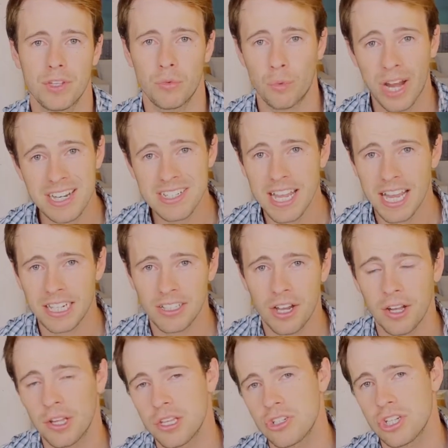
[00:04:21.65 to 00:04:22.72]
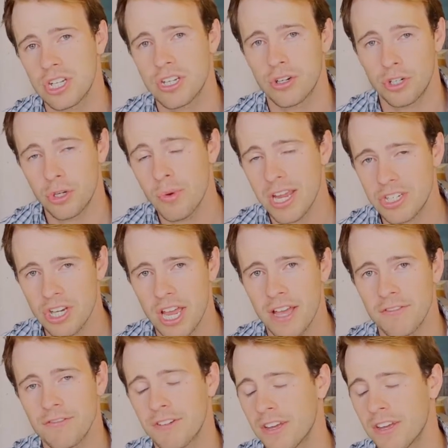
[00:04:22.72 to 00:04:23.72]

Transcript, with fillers: RAIN technology or U H F.